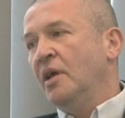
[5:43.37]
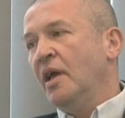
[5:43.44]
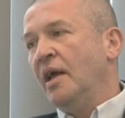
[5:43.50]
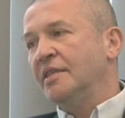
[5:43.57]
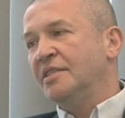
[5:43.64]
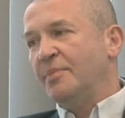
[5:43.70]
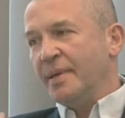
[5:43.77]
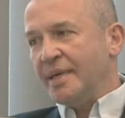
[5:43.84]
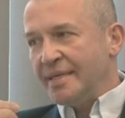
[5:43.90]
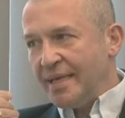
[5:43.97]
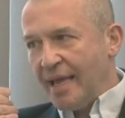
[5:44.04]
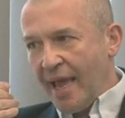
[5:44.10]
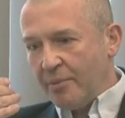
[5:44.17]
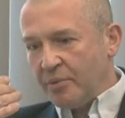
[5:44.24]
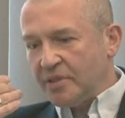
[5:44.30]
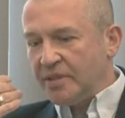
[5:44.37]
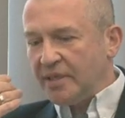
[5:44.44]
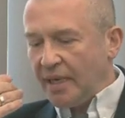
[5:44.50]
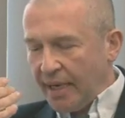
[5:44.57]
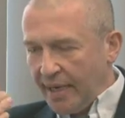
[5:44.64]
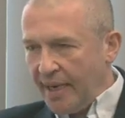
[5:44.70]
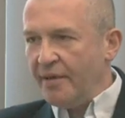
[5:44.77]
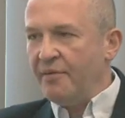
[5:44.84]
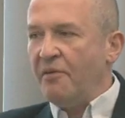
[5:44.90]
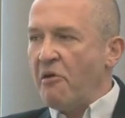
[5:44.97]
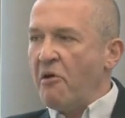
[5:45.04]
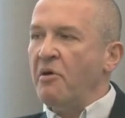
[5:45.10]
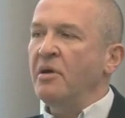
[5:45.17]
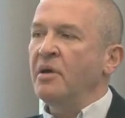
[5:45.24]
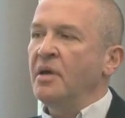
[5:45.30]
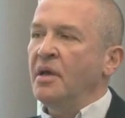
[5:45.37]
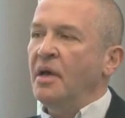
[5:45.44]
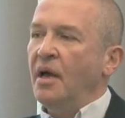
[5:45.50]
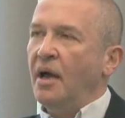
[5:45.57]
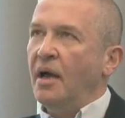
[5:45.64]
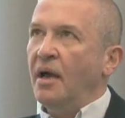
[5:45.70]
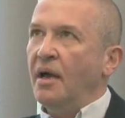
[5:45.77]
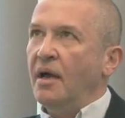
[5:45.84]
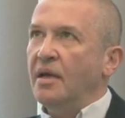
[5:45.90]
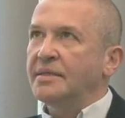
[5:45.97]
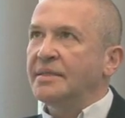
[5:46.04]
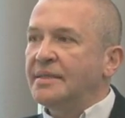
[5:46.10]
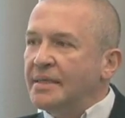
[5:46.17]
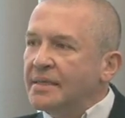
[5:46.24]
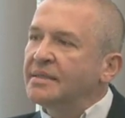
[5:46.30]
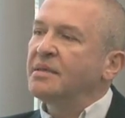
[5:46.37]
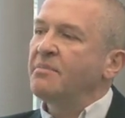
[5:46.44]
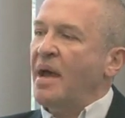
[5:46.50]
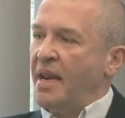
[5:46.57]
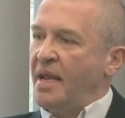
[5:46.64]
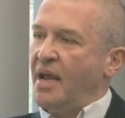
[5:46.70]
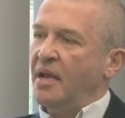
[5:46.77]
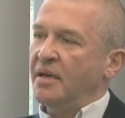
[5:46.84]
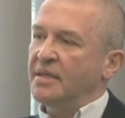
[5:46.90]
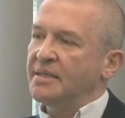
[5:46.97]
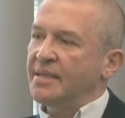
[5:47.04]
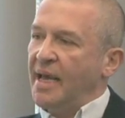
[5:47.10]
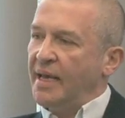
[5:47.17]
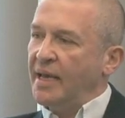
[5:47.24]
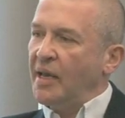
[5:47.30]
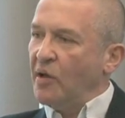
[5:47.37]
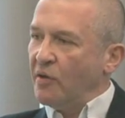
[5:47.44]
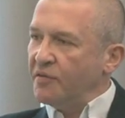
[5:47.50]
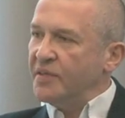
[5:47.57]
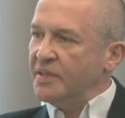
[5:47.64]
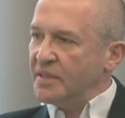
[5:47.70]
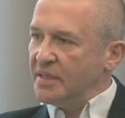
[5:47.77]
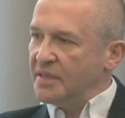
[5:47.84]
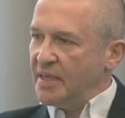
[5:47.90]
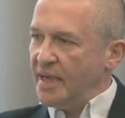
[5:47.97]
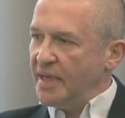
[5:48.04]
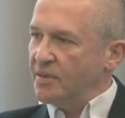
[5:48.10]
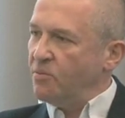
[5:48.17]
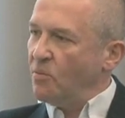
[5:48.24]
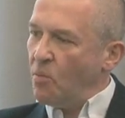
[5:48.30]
uh, to be able to deliver uh, a systematic understanding of this disease.